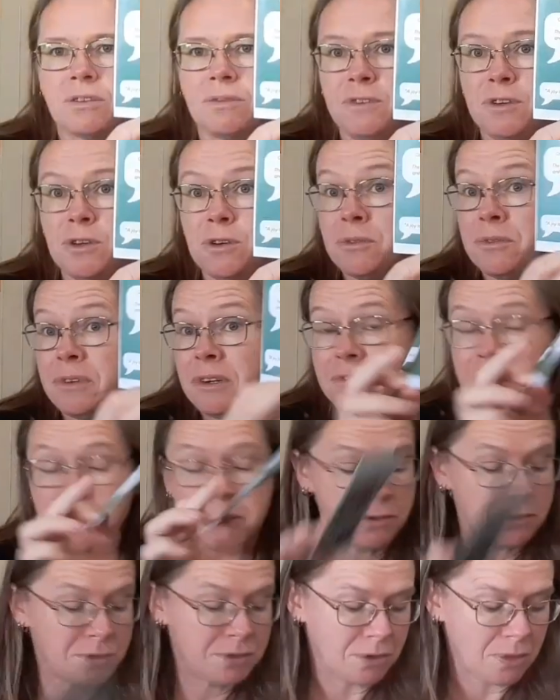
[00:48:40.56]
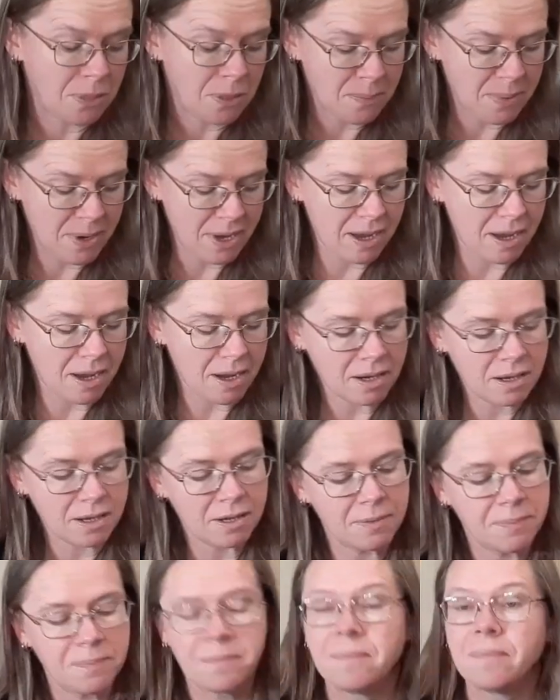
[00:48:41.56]
a few reviews on the back,
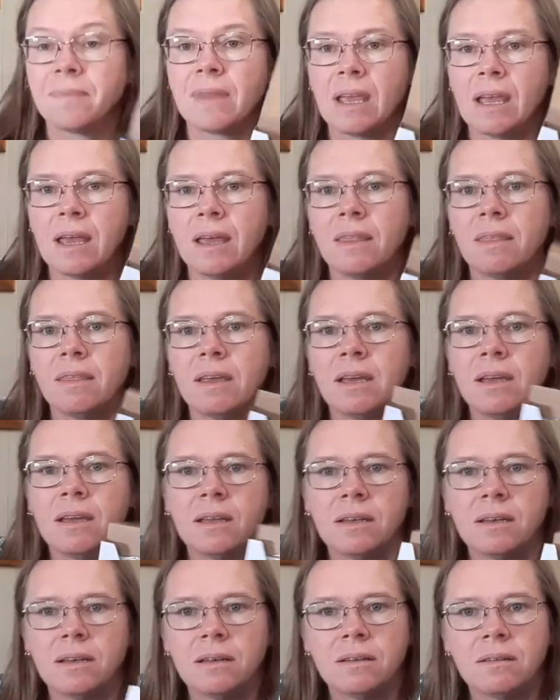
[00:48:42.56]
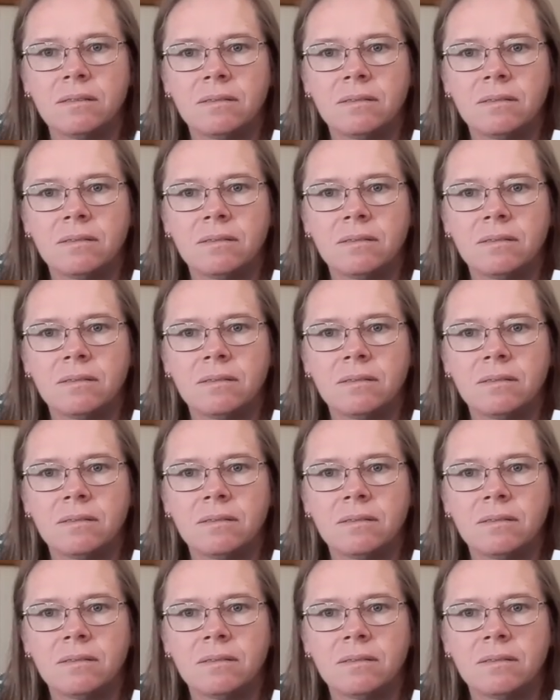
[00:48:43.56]
and then